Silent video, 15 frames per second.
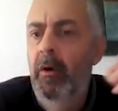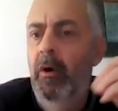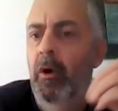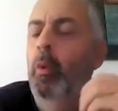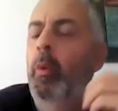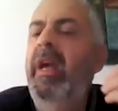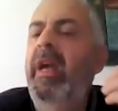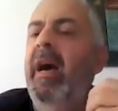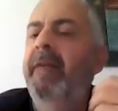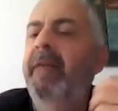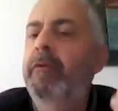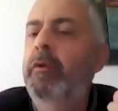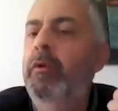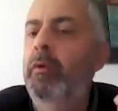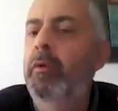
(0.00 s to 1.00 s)
or we
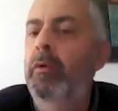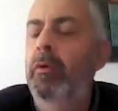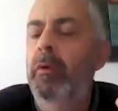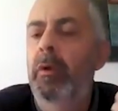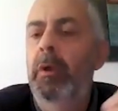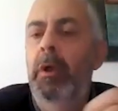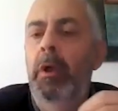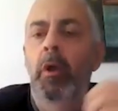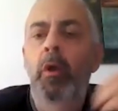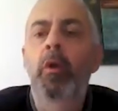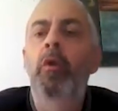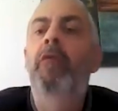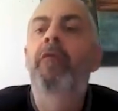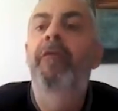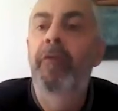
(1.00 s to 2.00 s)
have to
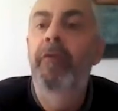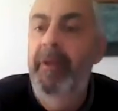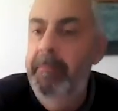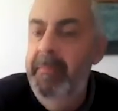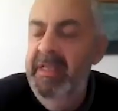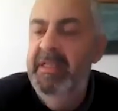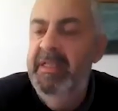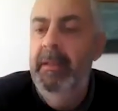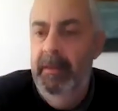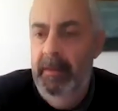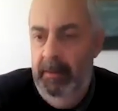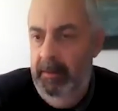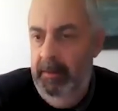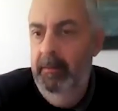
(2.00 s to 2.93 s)
look for the missing.